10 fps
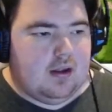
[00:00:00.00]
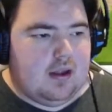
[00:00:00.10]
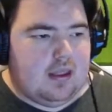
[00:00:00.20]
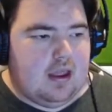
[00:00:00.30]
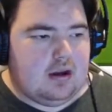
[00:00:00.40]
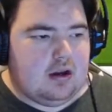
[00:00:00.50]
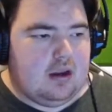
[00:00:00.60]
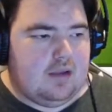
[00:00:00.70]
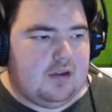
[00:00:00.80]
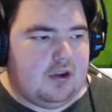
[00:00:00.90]
And then
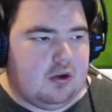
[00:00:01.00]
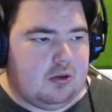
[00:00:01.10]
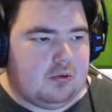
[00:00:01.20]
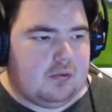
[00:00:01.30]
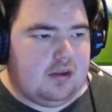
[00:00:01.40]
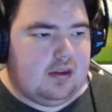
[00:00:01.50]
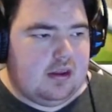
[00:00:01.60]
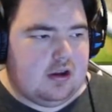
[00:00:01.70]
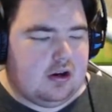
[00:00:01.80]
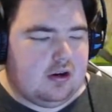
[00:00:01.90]
if you go through
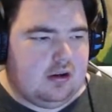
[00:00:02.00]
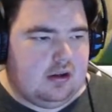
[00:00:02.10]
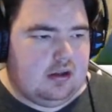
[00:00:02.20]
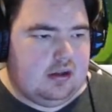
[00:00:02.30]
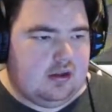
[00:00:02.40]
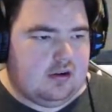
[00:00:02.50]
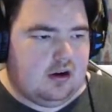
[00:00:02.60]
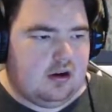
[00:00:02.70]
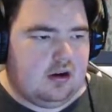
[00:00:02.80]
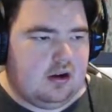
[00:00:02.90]
here, in
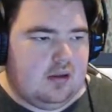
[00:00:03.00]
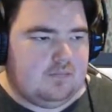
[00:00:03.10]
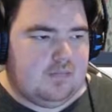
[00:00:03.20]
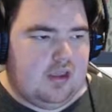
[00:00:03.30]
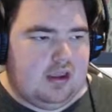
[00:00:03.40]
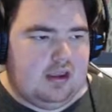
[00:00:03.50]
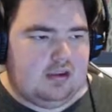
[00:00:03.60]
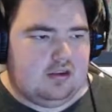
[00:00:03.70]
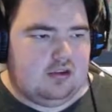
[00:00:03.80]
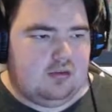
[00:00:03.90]
here
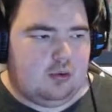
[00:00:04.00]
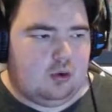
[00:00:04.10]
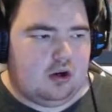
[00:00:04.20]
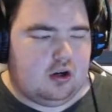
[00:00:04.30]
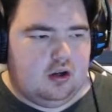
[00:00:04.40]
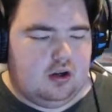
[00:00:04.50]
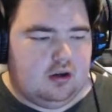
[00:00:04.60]
is your,